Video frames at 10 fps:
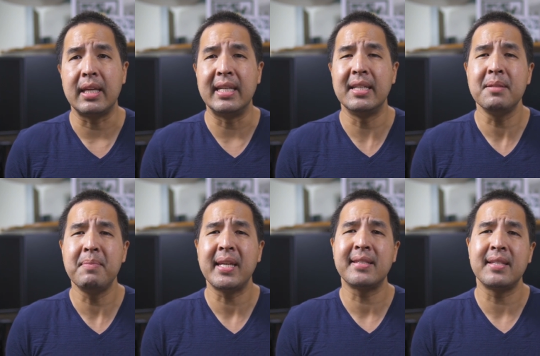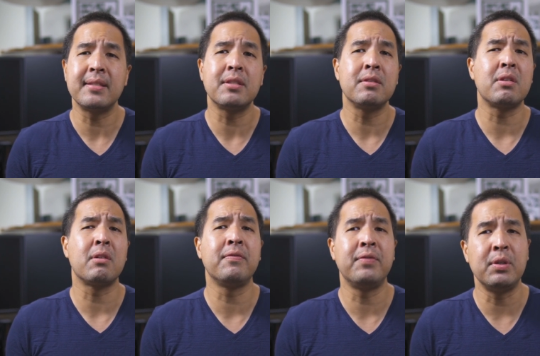And this makes sense since
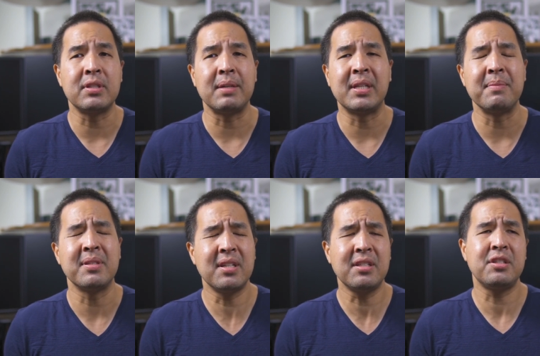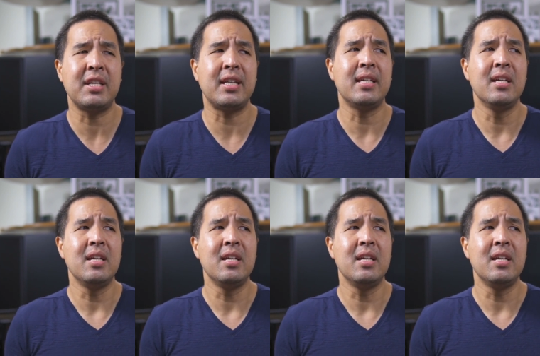our phones have become such an